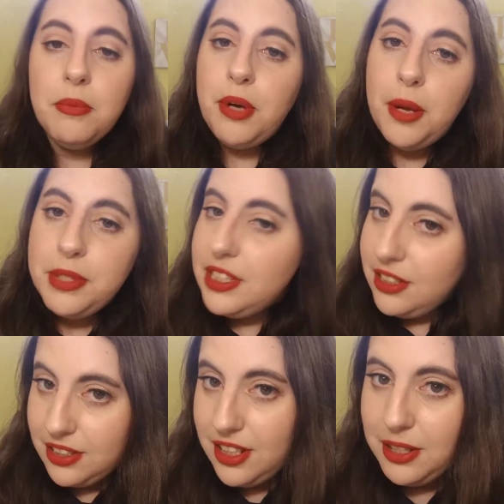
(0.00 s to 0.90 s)

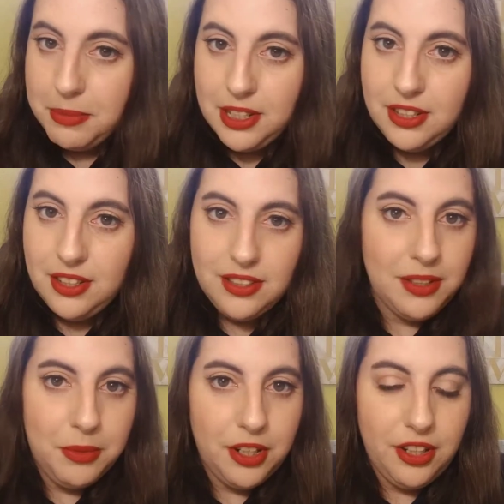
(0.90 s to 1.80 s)
promising to take me to
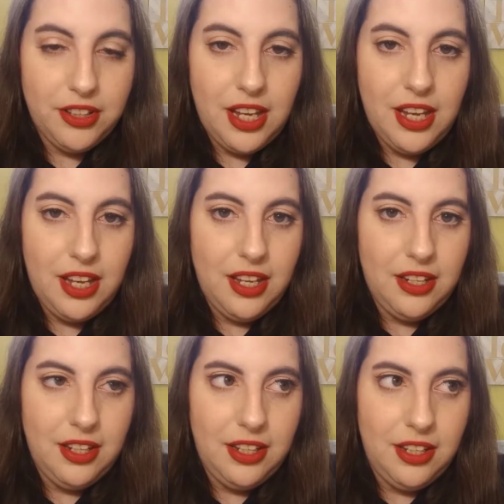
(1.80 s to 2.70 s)
Disney World,
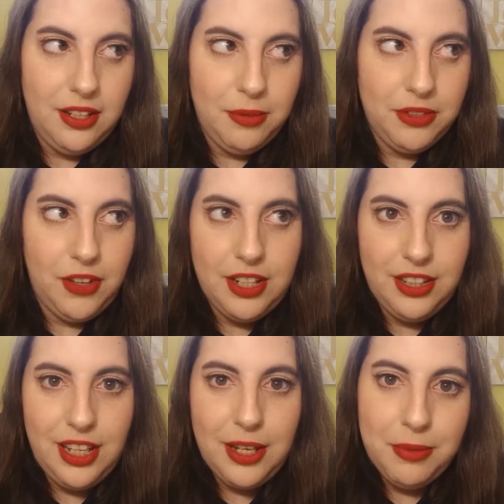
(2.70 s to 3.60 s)
and he was
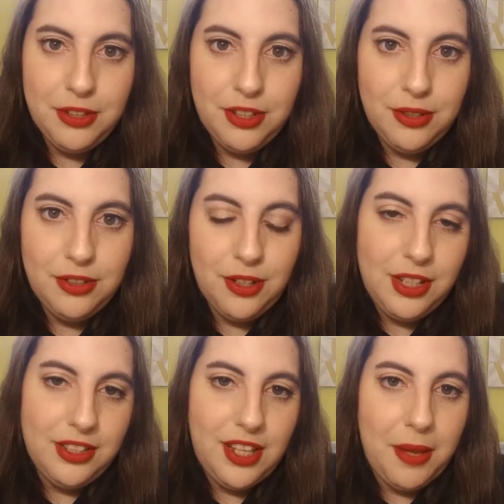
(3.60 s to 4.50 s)
finally able to. So
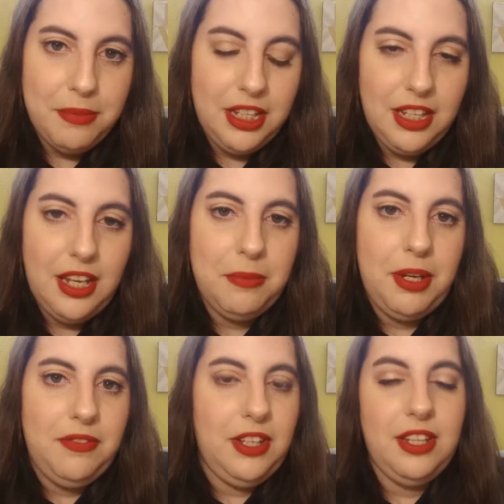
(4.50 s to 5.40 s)
he sent me and
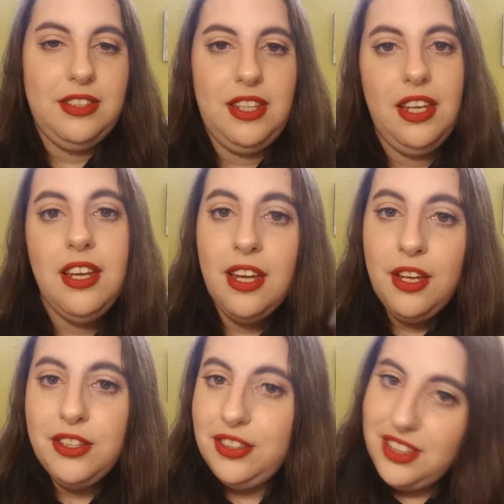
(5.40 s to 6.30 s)
my fiance
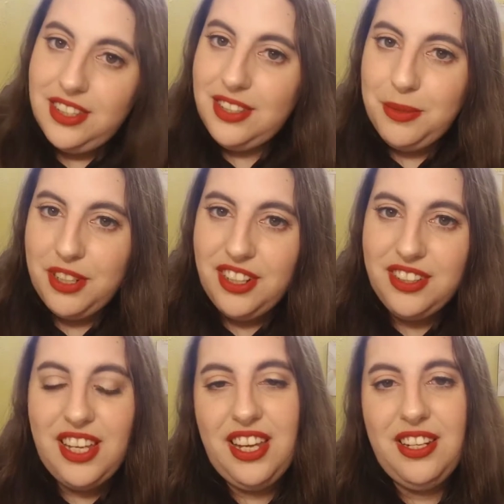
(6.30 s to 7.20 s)
to Disney
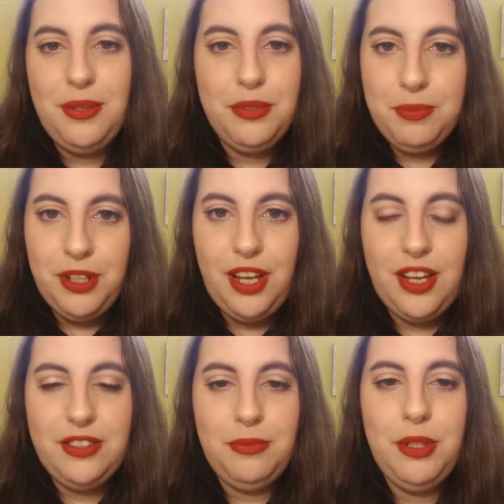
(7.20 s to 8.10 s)
World, and it was pretty
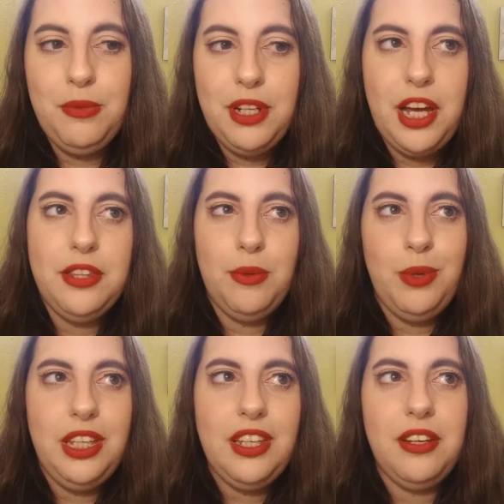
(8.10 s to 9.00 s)
awesome. We went on the
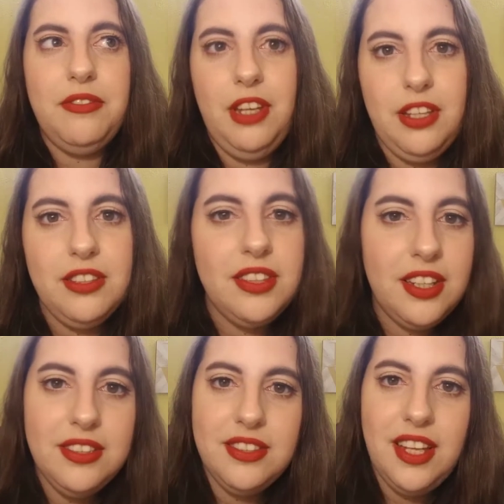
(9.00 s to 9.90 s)
week of
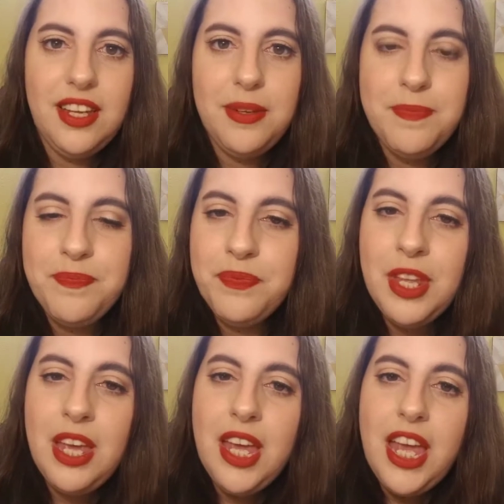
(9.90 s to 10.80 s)
Valentine's Day,
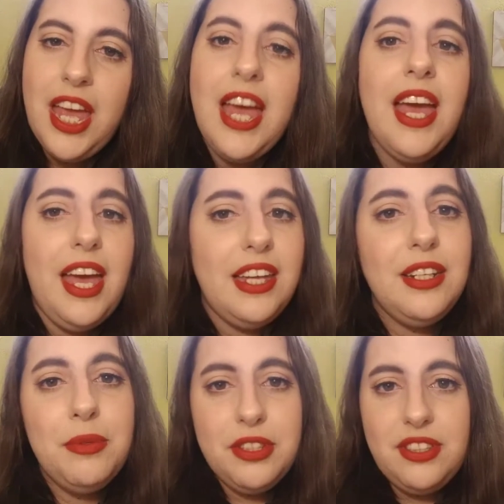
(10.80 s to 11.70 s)
and
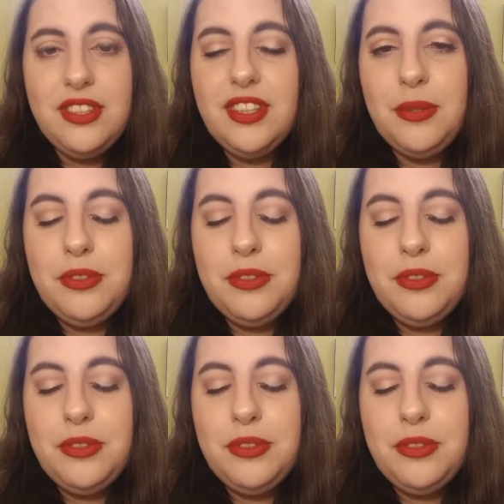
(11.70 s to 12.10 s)
it was it